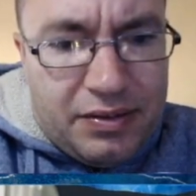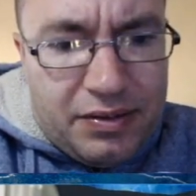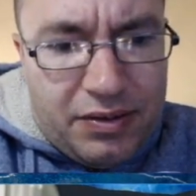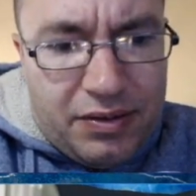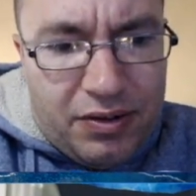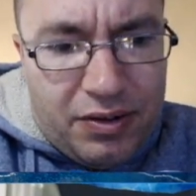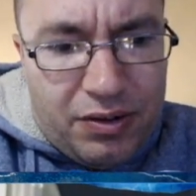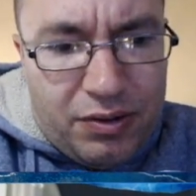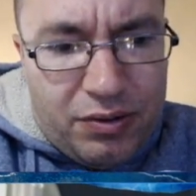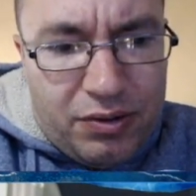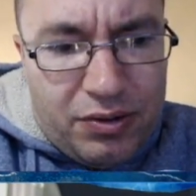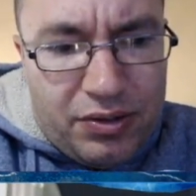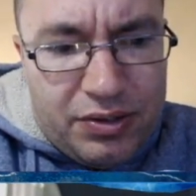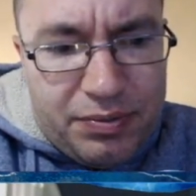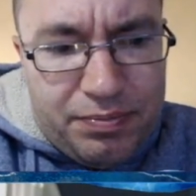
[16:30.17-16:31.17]
Holo
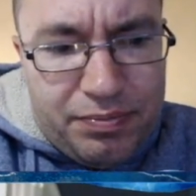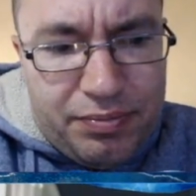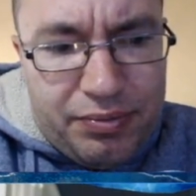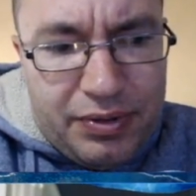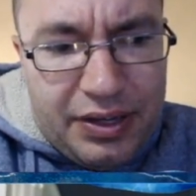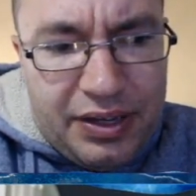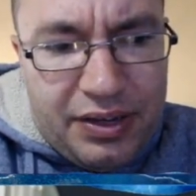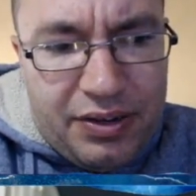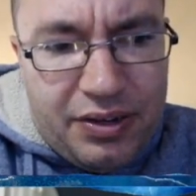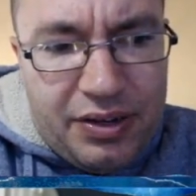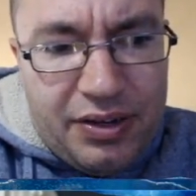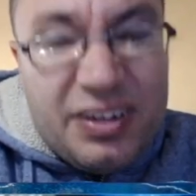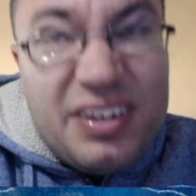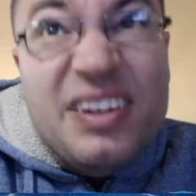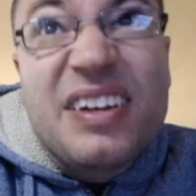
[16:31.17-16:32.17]
looks pretty
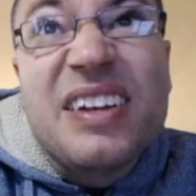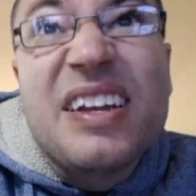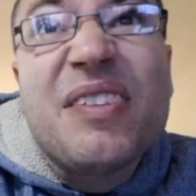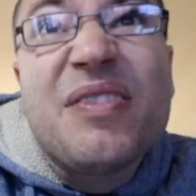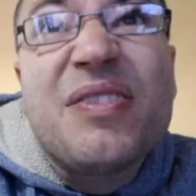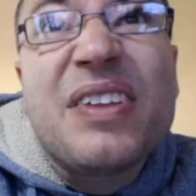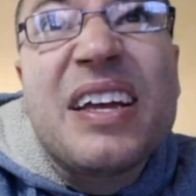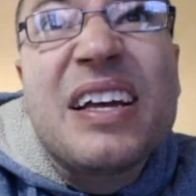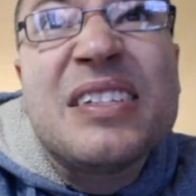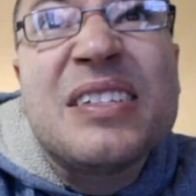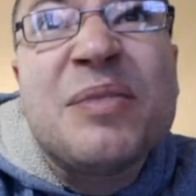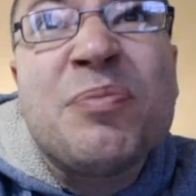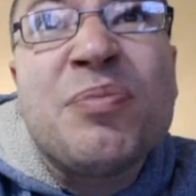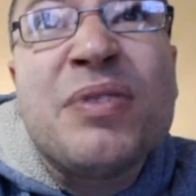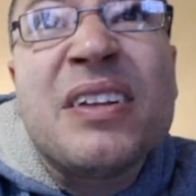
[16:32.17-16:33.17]
good. Definitely has
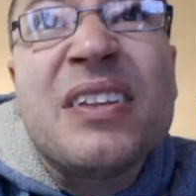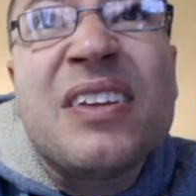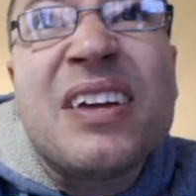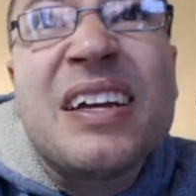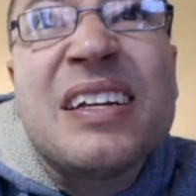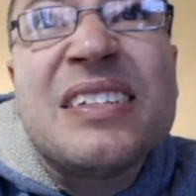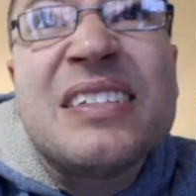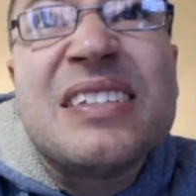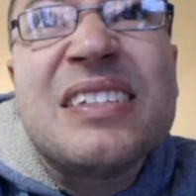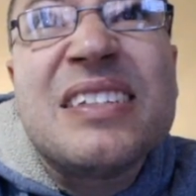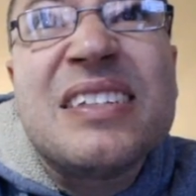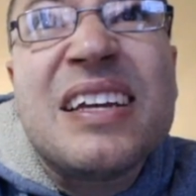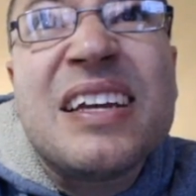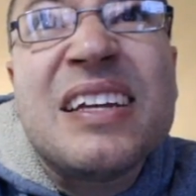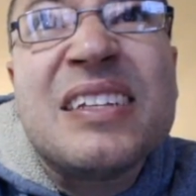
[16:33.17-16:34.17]
some print
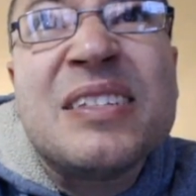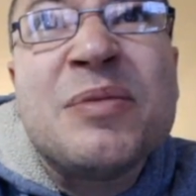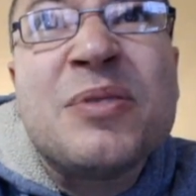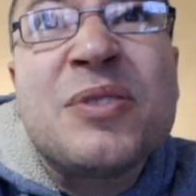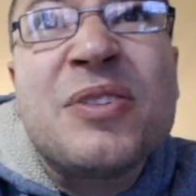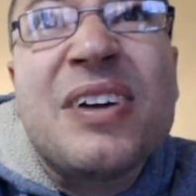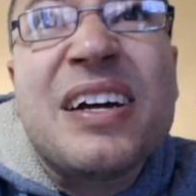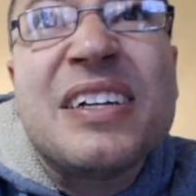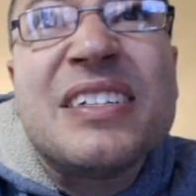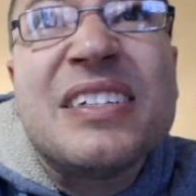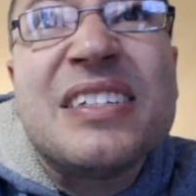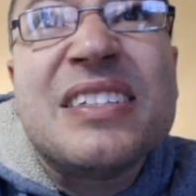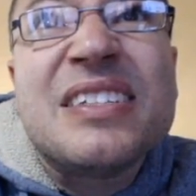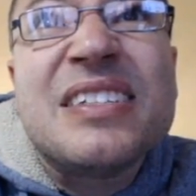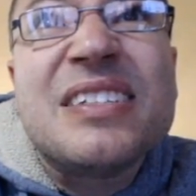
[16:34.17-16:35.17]
lines and some
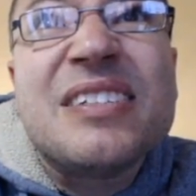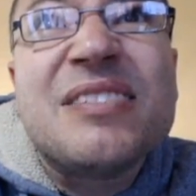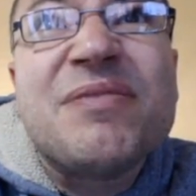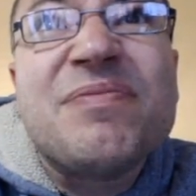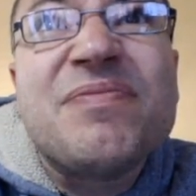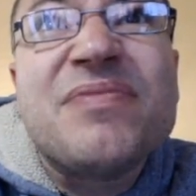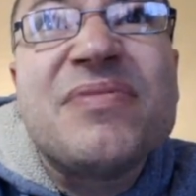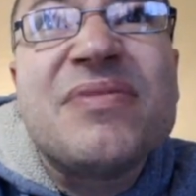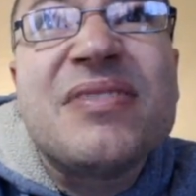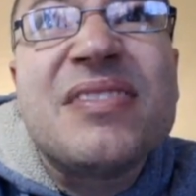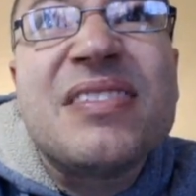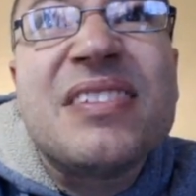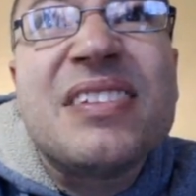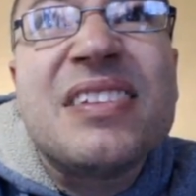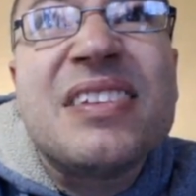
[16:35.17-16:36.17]
scratches.
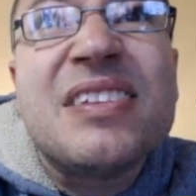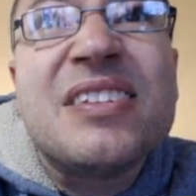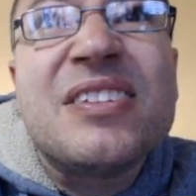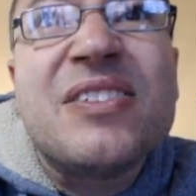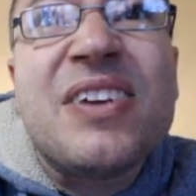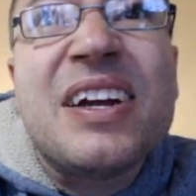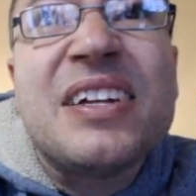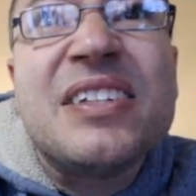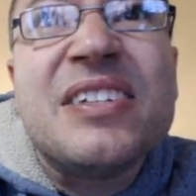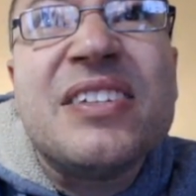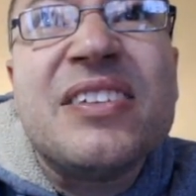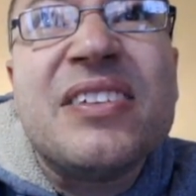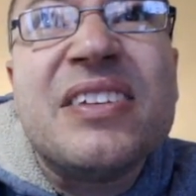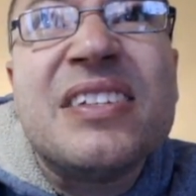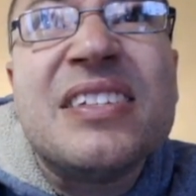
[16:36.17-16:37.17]
Scratches
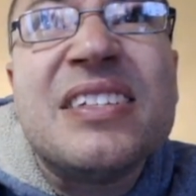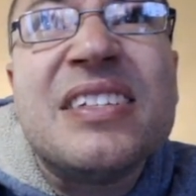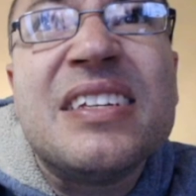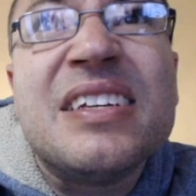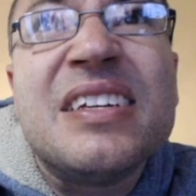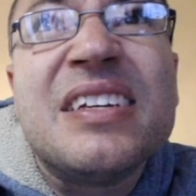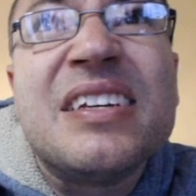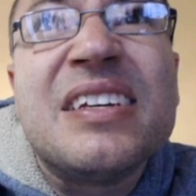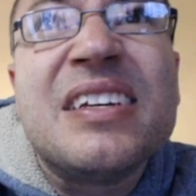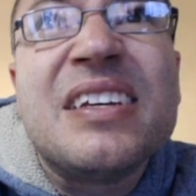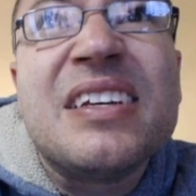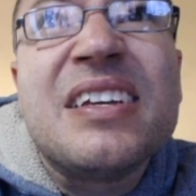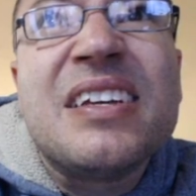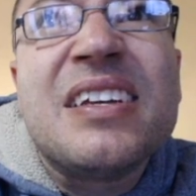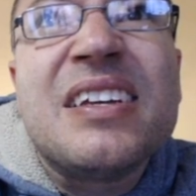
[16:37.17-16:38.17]
you can see.
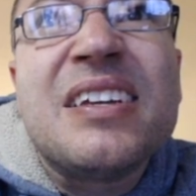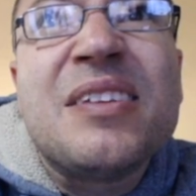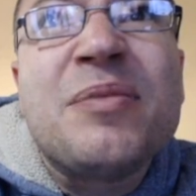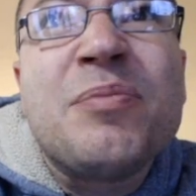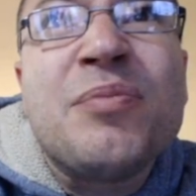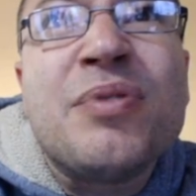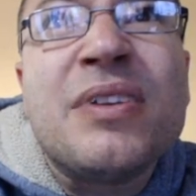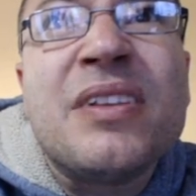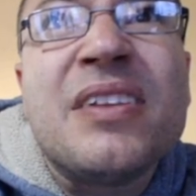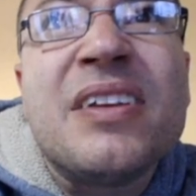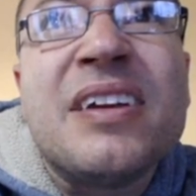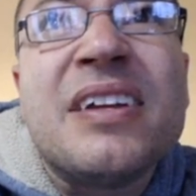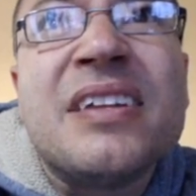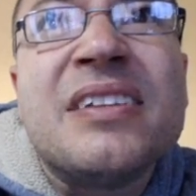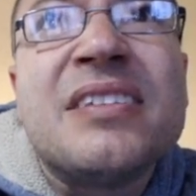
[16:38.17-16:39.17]
Print
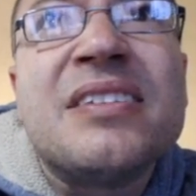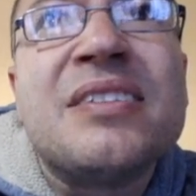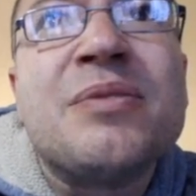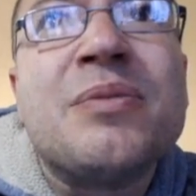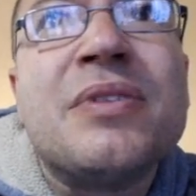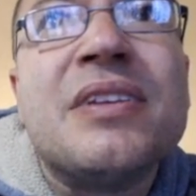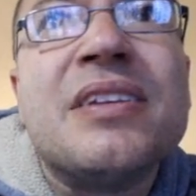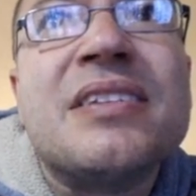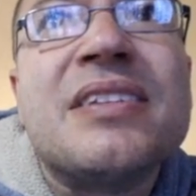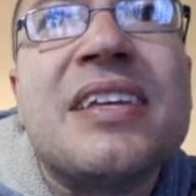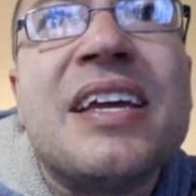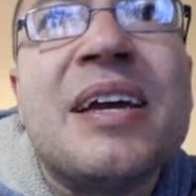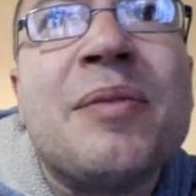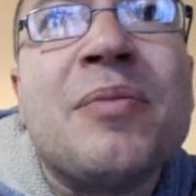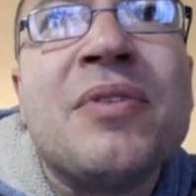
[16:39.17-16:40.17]
lines with this
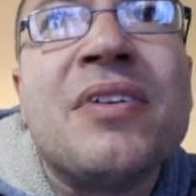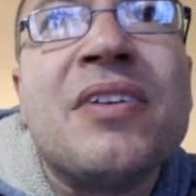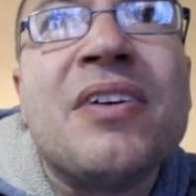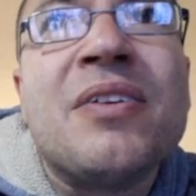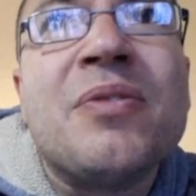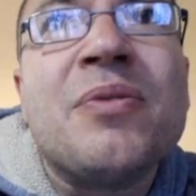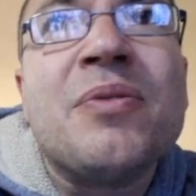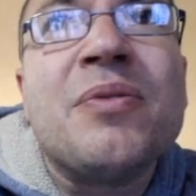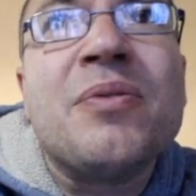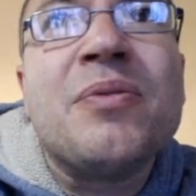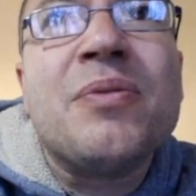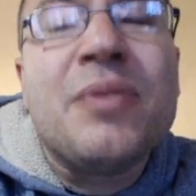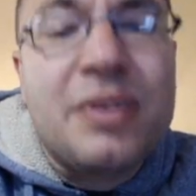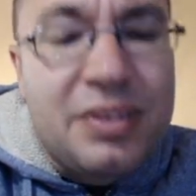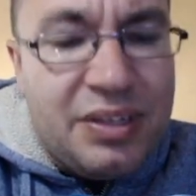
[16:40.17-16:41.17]
camera, not
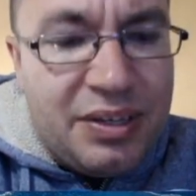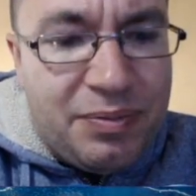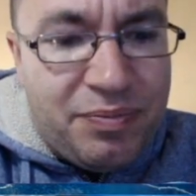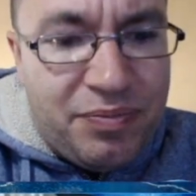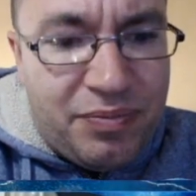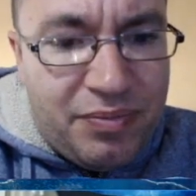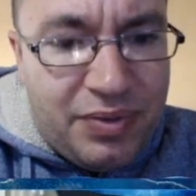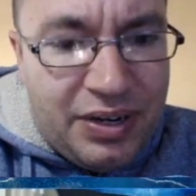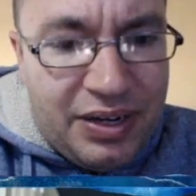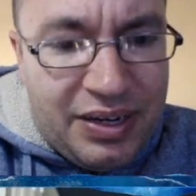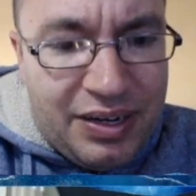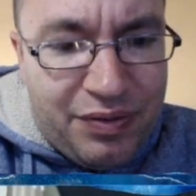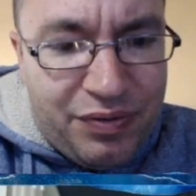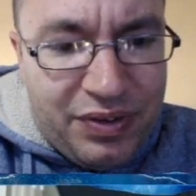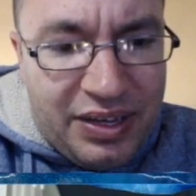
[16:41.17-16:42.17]
really, but it
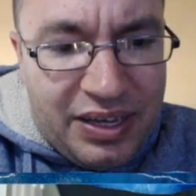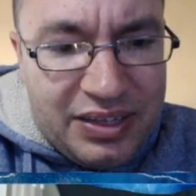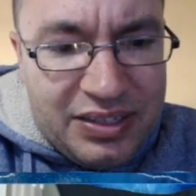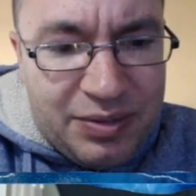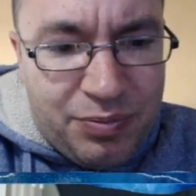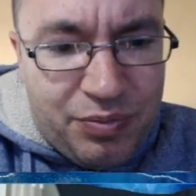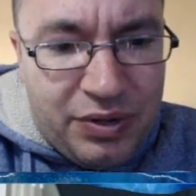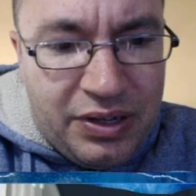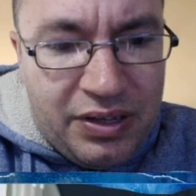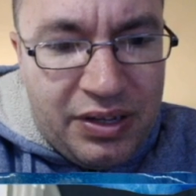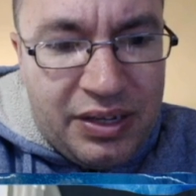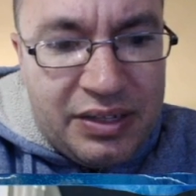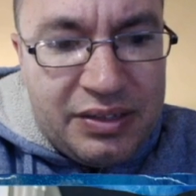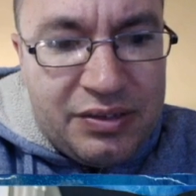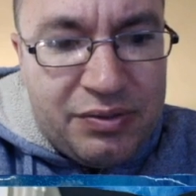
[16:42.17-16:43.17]
definitely has some print
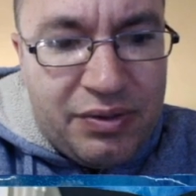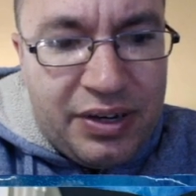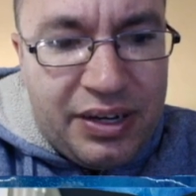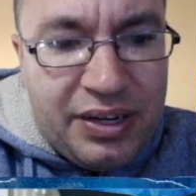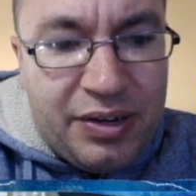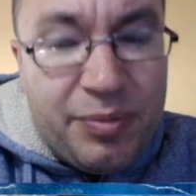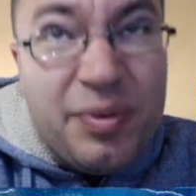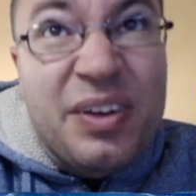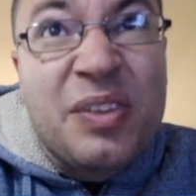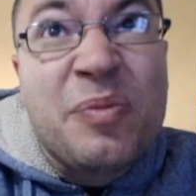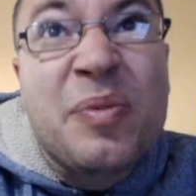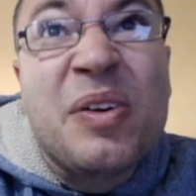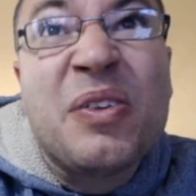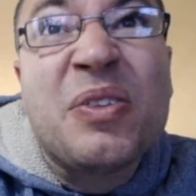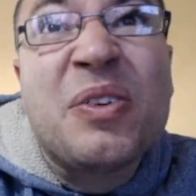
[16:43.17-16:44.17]
lines right here by the
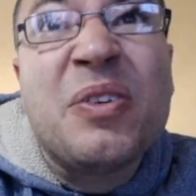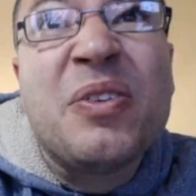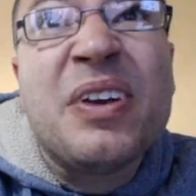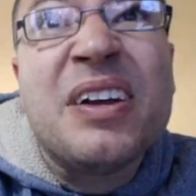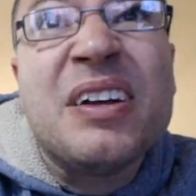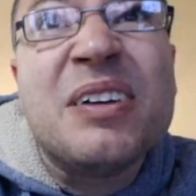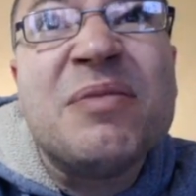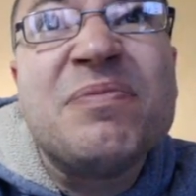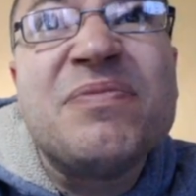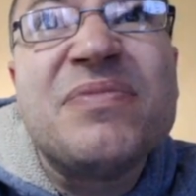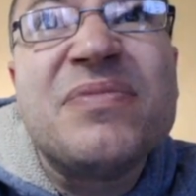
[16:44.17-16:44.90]
mouth going up.